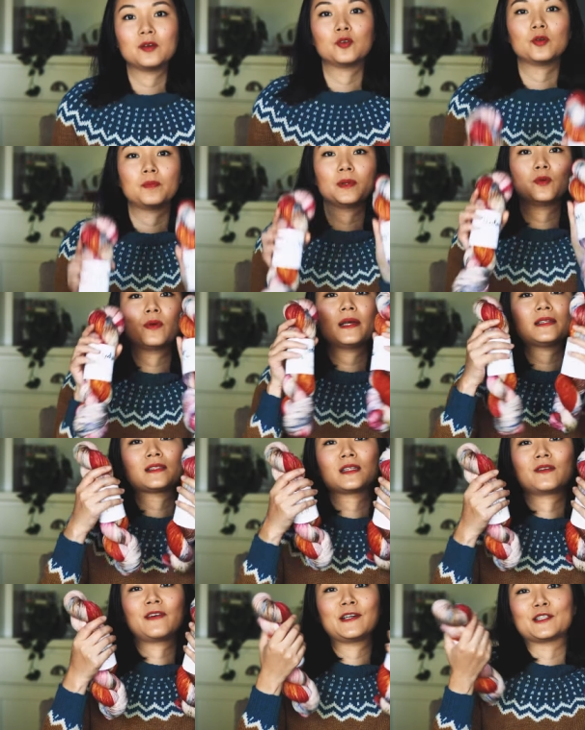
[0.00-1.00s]
it would be
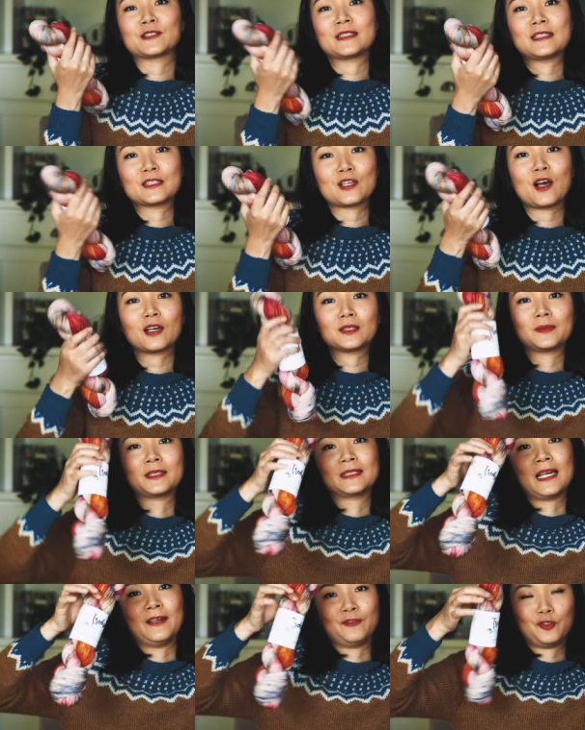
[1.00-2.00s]
wasted if I just knit socks
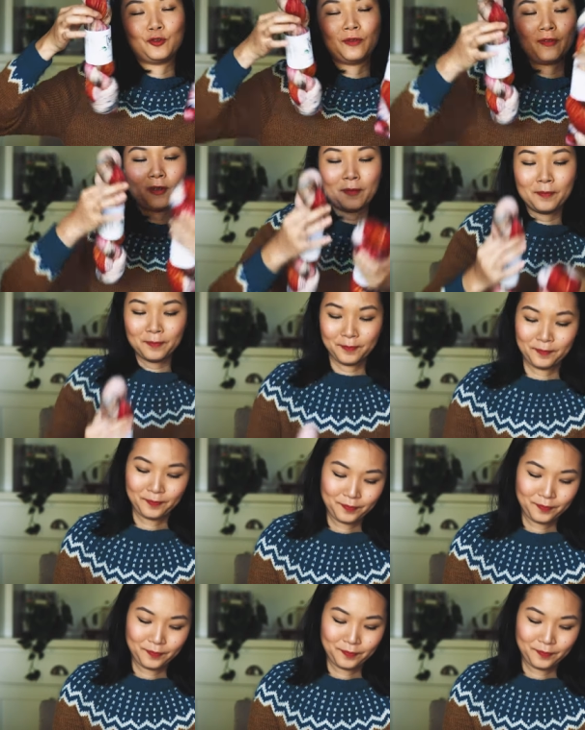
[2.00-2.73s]
because I have two of them.